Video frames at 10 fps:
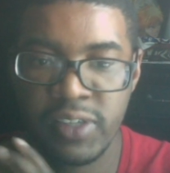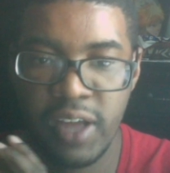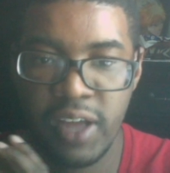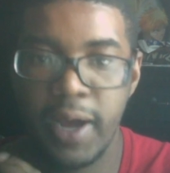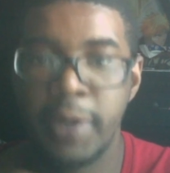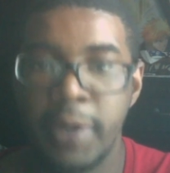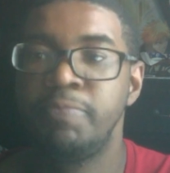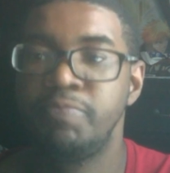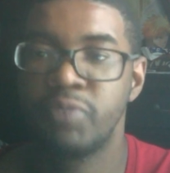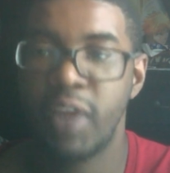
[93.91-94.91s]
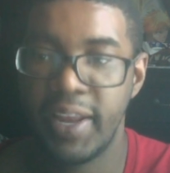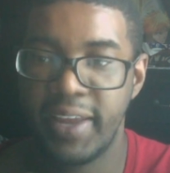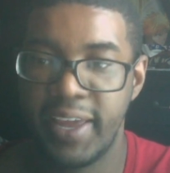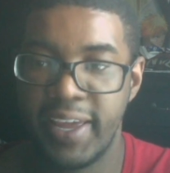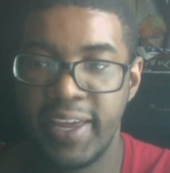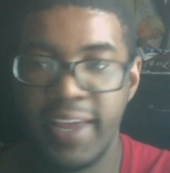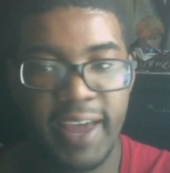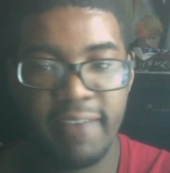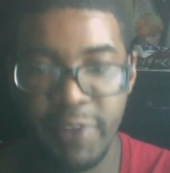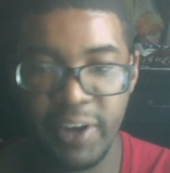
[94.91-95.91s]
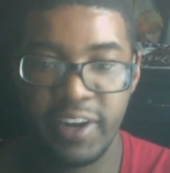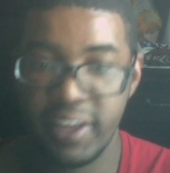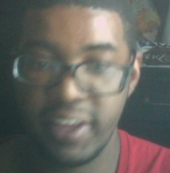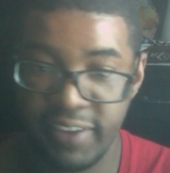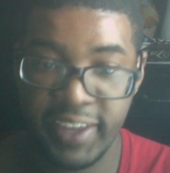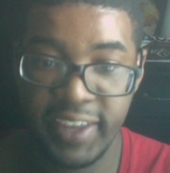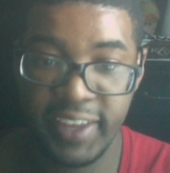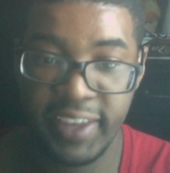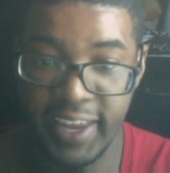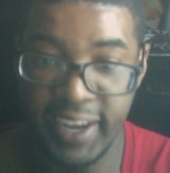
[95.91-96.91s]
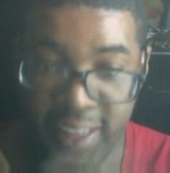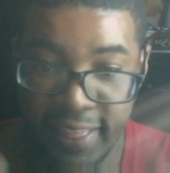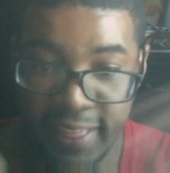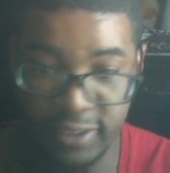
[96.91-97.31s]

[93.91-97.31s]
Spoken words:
and they have been living in this